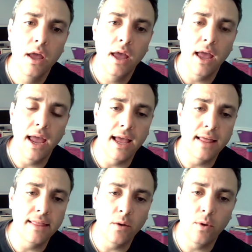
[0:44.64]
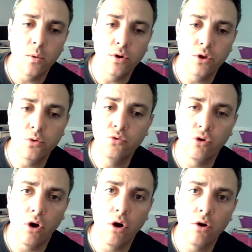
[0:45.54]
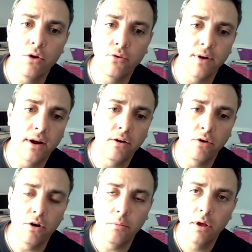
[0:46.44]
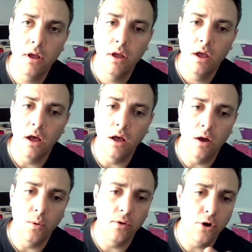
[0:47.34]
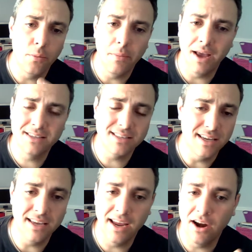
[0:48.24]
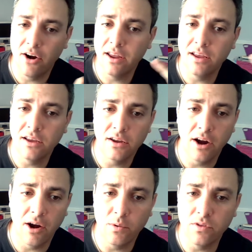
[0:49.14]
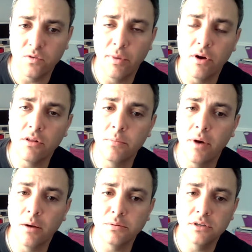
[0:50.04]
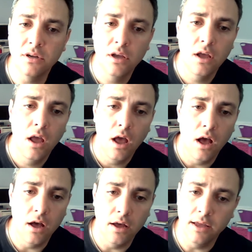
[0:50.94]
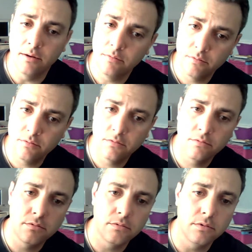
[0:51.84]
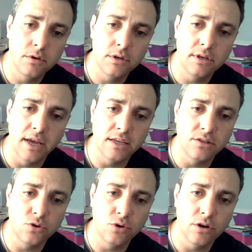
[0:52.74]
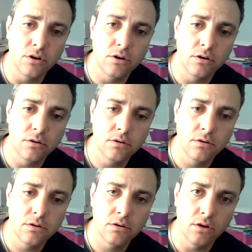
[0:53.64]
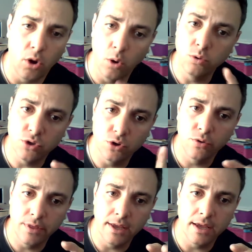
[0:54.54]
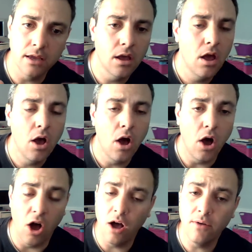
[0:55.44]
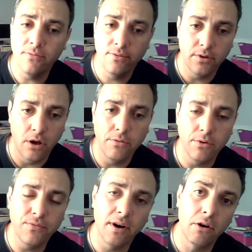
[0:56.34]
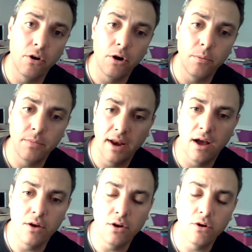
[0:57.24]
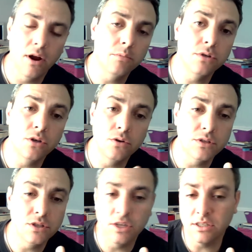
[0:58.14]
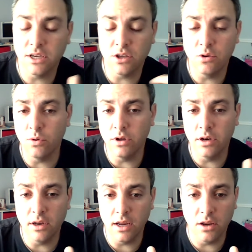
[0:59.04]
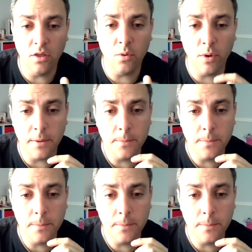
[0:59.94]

and that way, when you draw your firearm, whether you're Mexican carrying with this belt clip option, it takes the trigger holster thing off of your firearm. Now you're able to use it just like you would any other way.